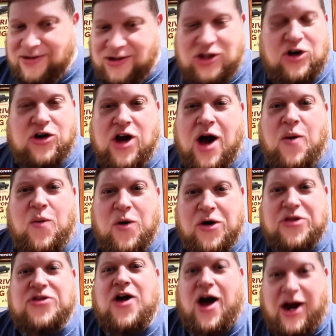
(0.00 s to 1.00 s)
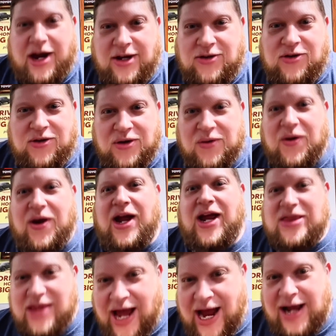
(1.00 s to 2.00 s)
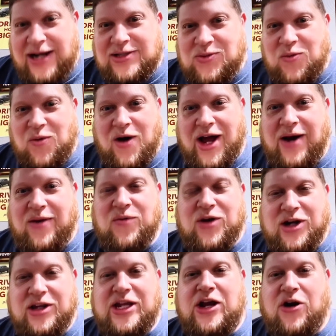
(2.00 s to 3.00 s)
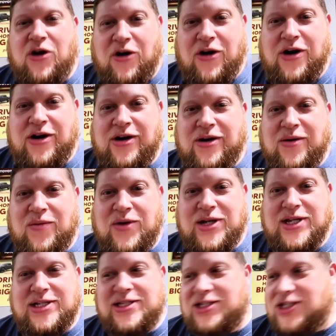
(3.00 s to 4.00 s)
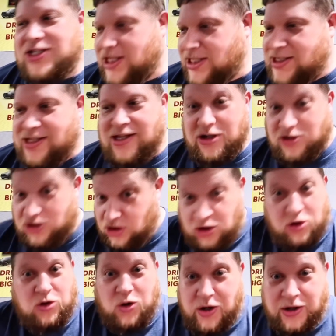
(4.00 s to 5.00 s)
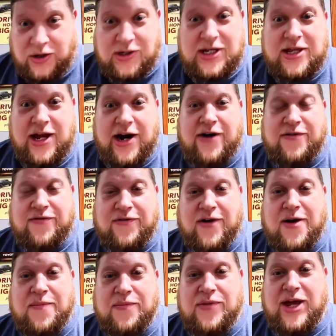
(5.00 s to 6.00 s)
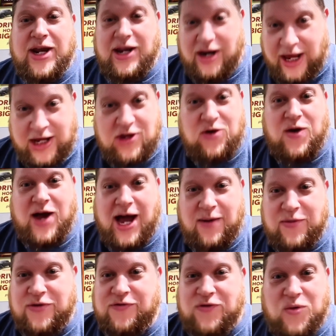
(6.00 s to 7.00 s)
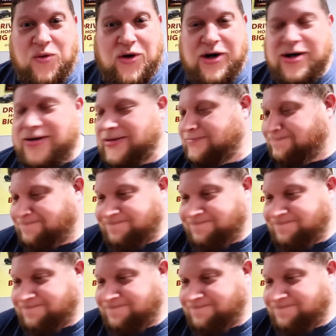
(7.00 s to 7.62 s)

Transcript: You're not worth talking to," and no. that's what really hurt. Was just there's no loyalty there from and like you had with Ford.